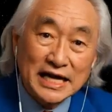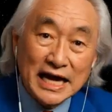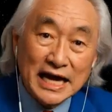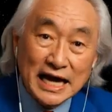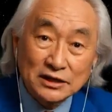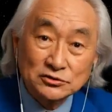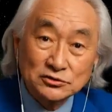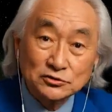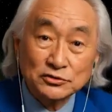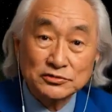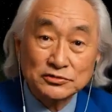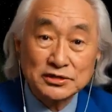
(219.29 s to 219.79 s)

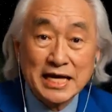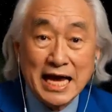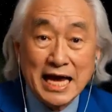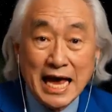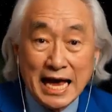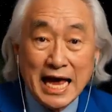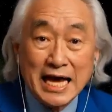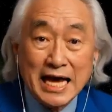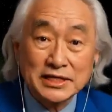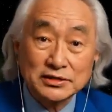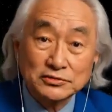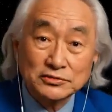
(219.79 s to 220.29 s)

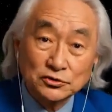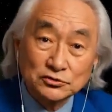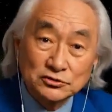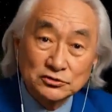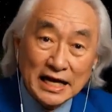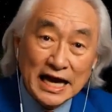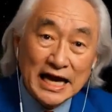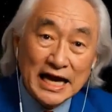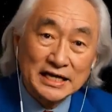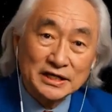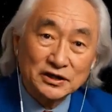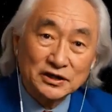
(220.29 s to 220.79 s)
Everything in
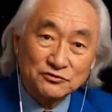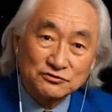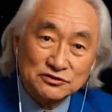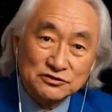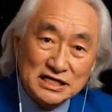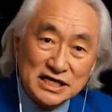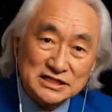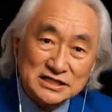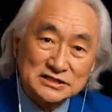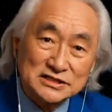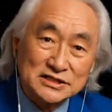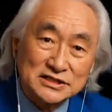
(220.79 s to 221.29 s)
space is
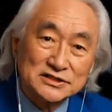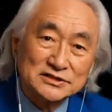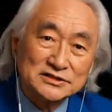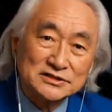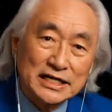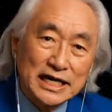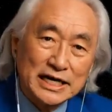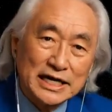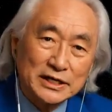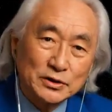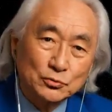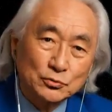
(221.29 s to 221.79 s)

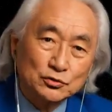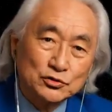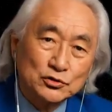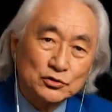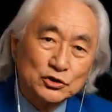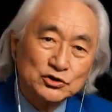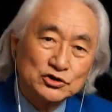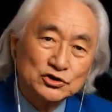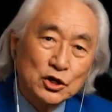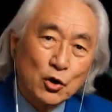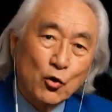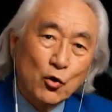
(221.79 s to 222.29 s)
constantly in
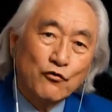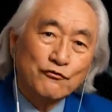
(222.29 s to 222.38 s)
motion,